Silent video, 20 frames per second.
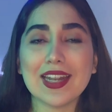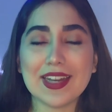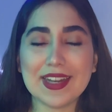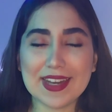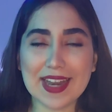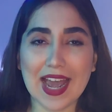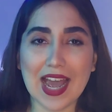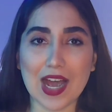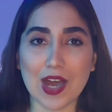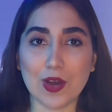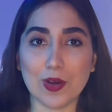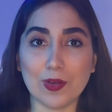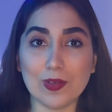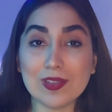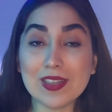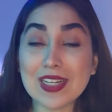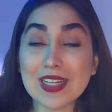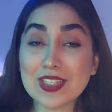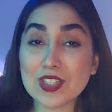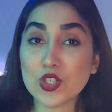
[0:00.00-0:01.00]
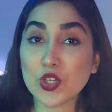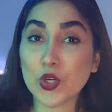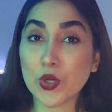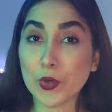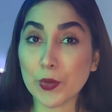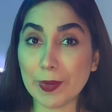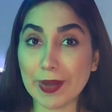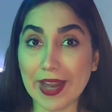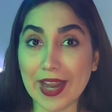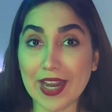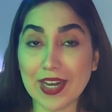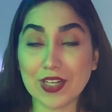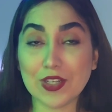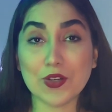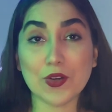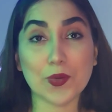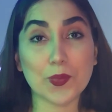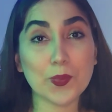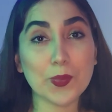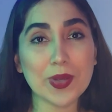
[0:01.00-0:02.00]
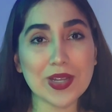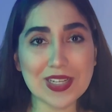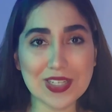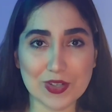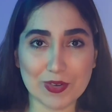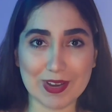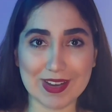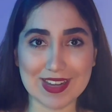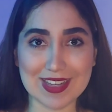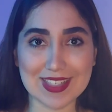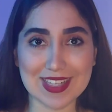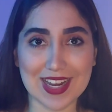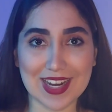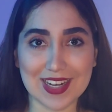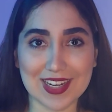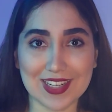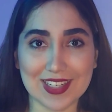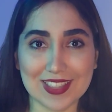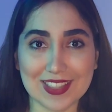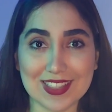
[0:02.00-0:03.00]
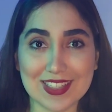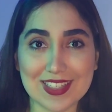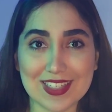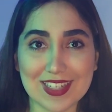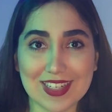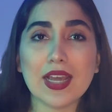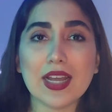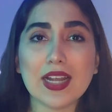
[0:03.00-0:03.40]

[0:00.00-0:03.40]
Now let's create your Pinterest account.